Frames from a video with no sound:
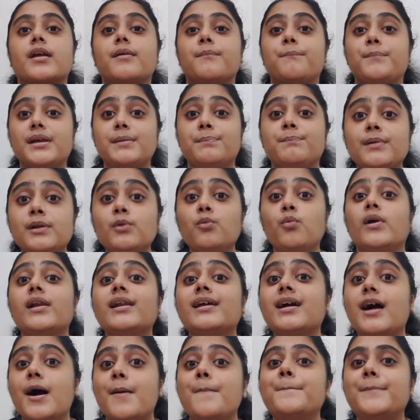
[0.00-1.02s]
people will
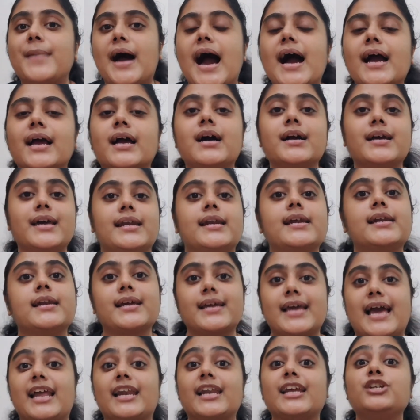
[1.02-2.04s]
come back again and
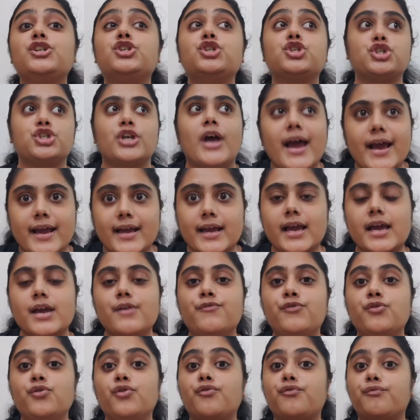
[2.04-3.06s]
again and check
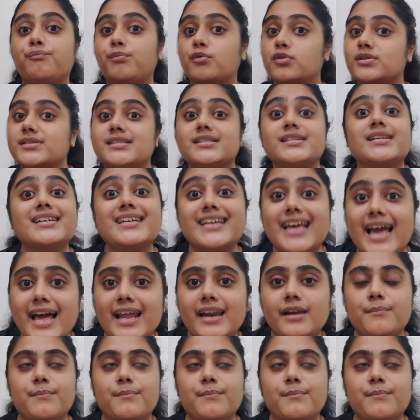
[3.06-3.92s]
if you've posted again,